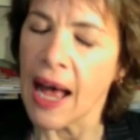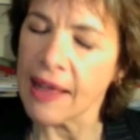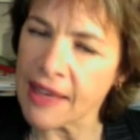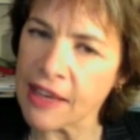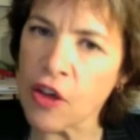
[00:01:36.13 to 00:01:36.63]
I
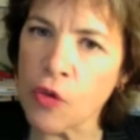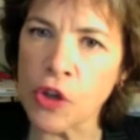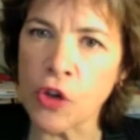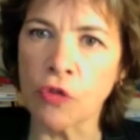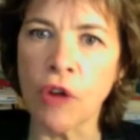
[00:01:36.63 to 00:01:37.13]
think, though,
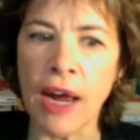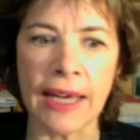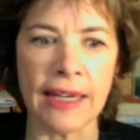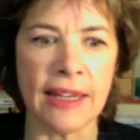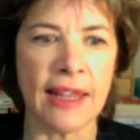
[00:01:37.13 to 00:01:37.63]
that you're
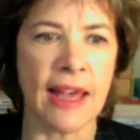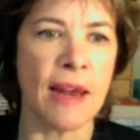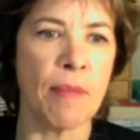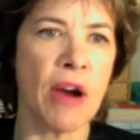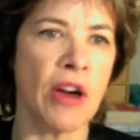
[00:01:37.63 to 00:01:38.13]
right, that
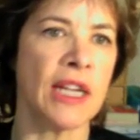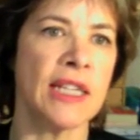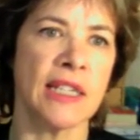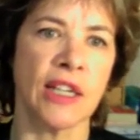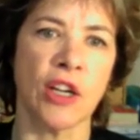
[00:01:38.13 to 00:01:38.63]
America
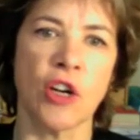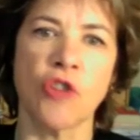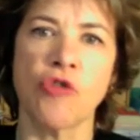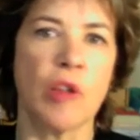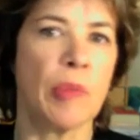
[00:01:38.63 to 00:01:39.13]
isn't a
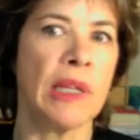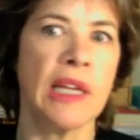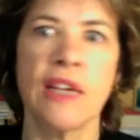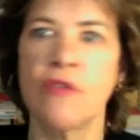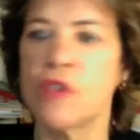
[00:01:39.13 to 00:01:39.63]
country that
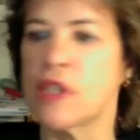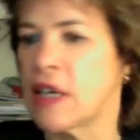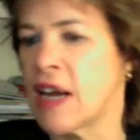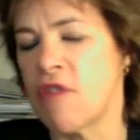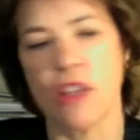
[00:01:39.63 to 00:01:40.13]
believes that
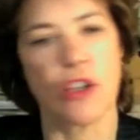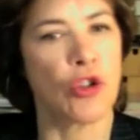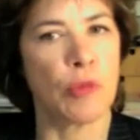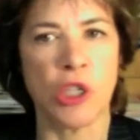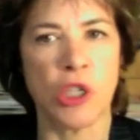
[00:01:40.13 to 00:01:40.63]
everything
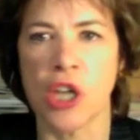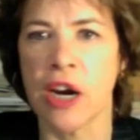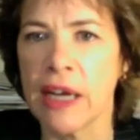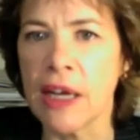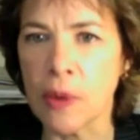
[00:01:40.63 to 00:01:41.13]
should be
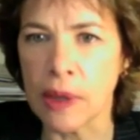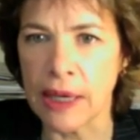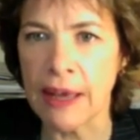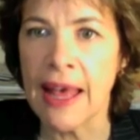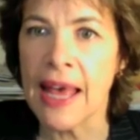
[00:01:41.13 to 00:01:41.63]
shared equally.